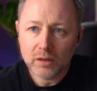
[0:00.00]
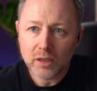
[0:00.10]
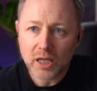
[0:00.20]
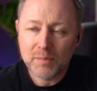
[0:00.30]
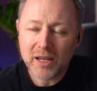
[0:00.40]

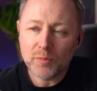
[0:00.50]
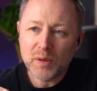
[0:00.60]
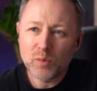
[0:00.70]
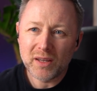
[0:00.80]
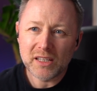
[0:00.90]
He might have been
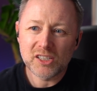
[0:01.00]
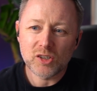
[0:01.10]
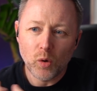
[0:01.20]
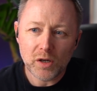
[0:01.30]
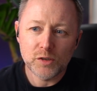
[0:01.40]
one of these
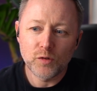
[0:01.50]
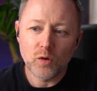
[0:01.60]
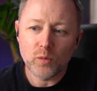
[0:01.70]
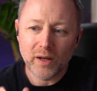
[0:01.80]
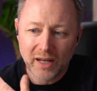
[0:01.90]
Scottish
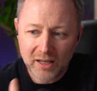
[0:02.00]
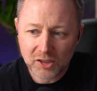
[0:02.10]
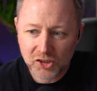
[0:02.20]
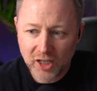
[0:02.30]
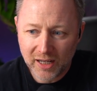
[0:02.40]
folk with an
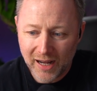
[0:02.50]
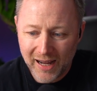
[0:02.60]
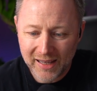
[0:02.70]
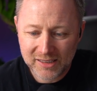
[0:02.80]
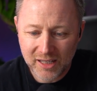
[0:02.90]
English kind of
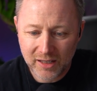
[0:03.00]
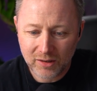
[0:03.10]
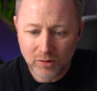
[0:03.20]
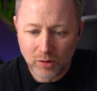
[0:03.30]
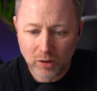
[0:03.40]
accent,
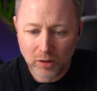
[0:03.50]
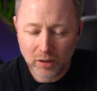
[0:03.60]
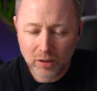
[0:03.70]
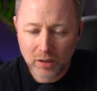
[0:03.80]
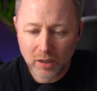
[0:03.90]
or
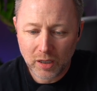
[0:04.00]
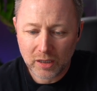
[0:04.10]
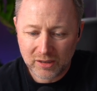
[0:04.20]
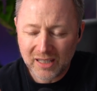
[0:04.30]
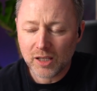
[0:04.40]
I
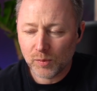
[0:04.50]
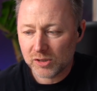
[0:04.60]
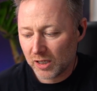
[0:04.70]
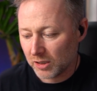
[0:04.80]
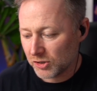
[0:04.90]
think he was
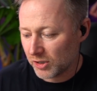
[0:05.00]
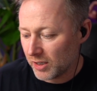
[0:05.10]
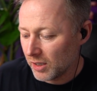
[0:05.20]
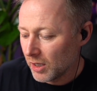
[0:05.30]
English, right?